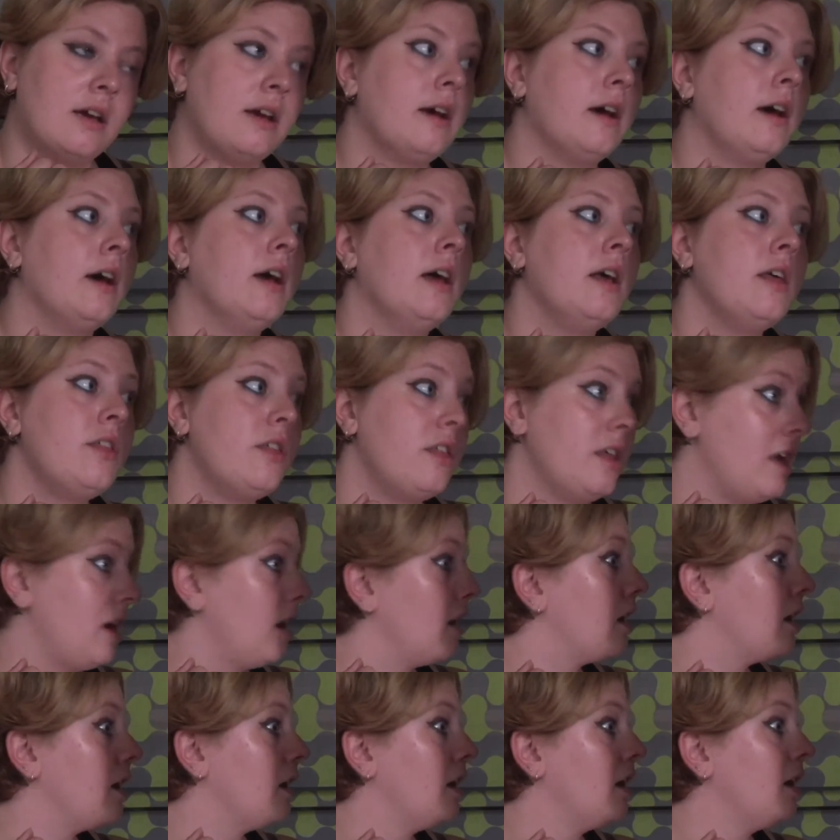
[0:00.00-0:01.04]
I
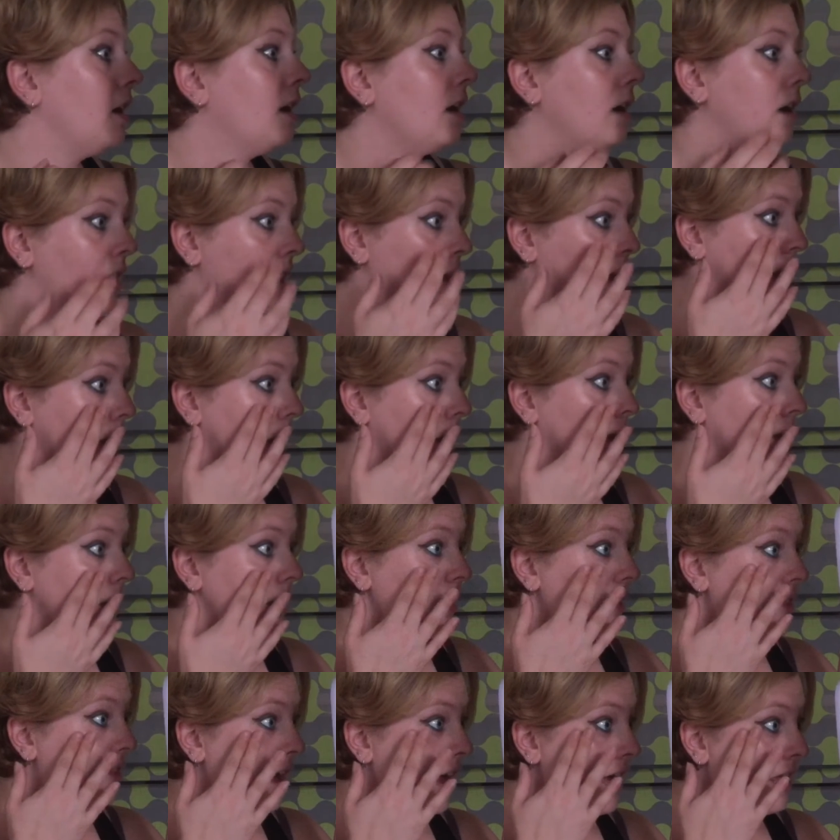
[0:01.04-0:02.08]
think
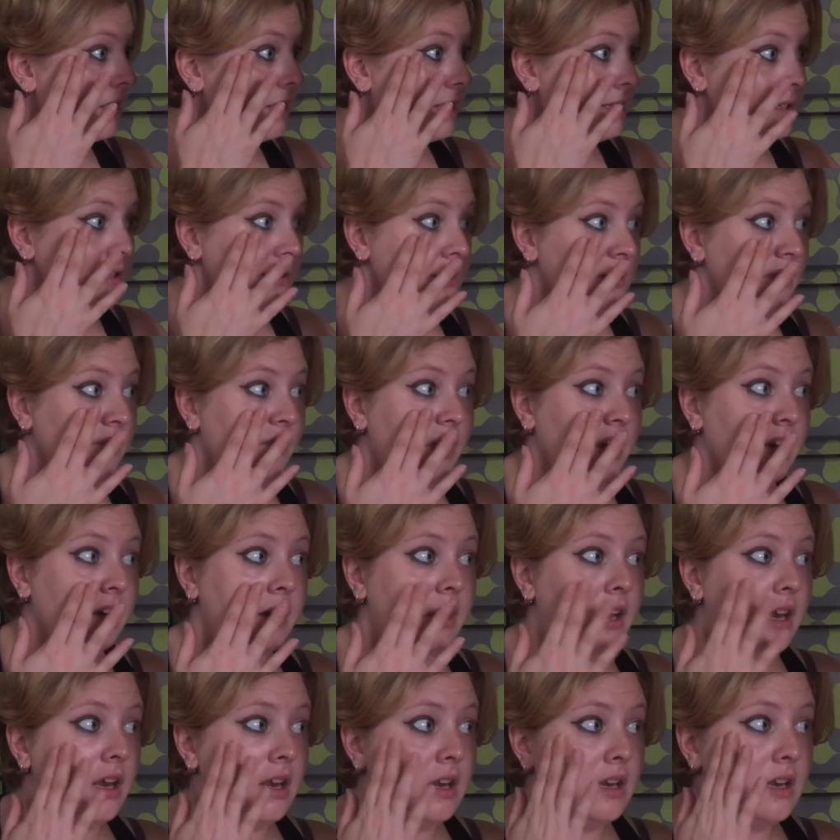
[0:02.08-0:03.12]
that this is a
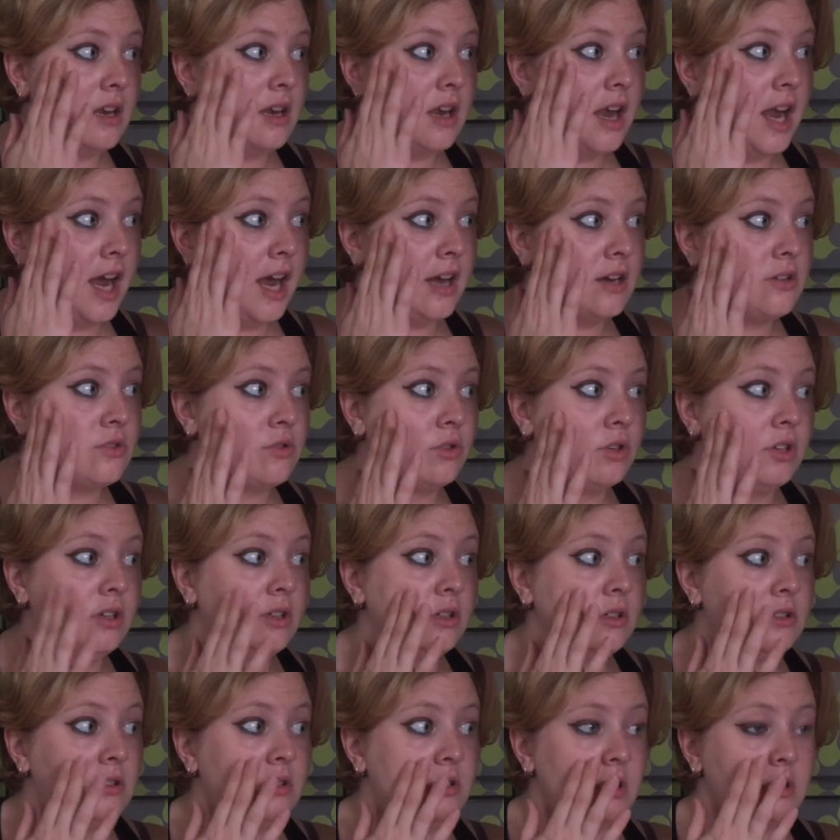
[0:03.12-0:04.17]
very
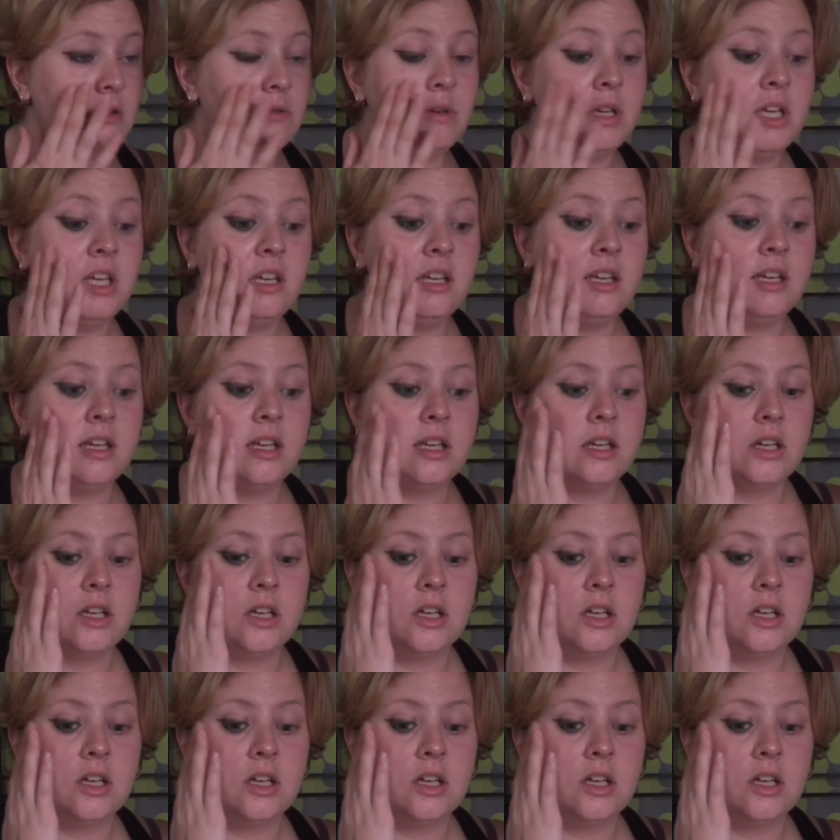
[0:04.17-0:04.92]
natural, dewy